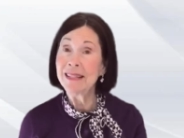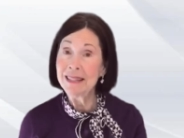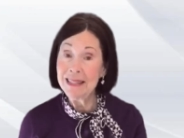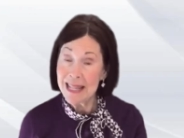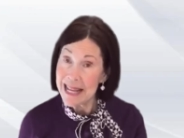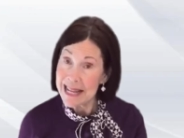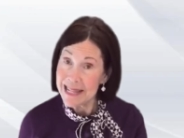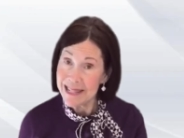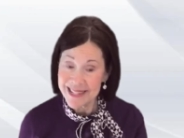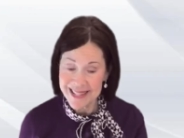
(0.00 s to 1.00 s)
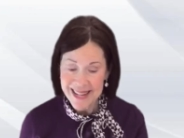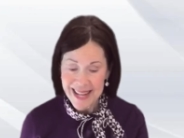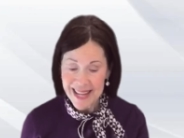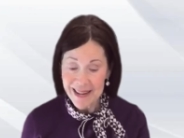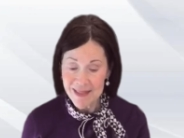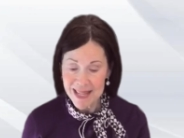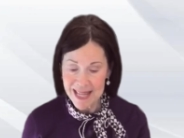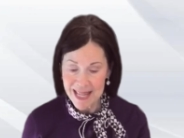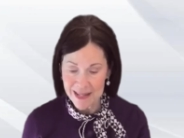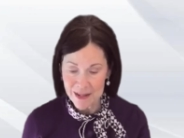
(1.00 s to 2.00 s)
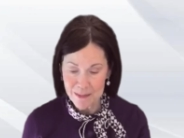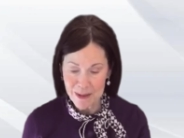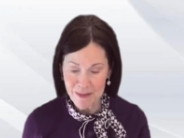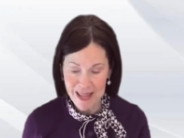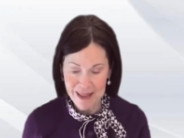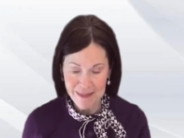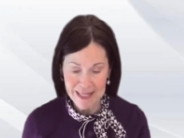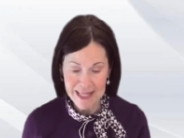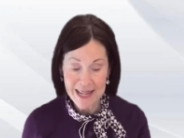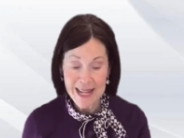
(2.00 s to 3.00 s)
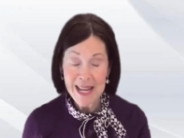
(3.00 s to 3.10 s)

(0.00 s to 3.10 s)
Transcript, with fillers: least in the kingdom of heaven